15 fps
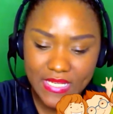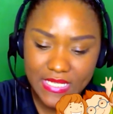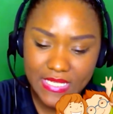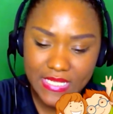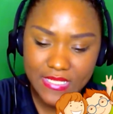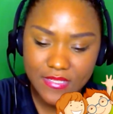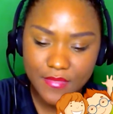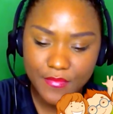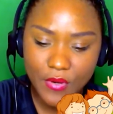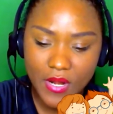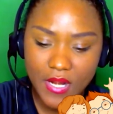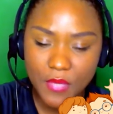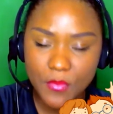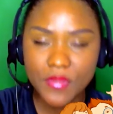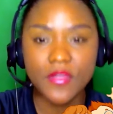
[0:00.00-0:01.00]
into the party
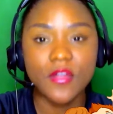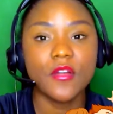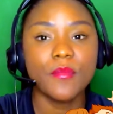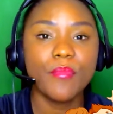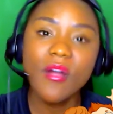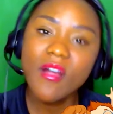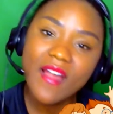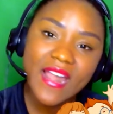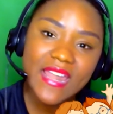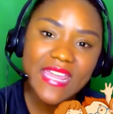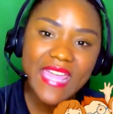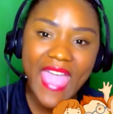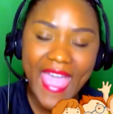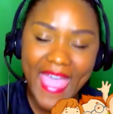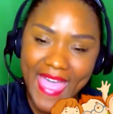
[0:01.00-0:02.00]
with her party
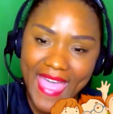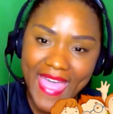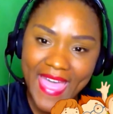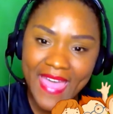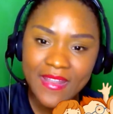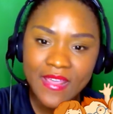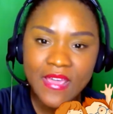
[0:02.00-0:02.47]
hat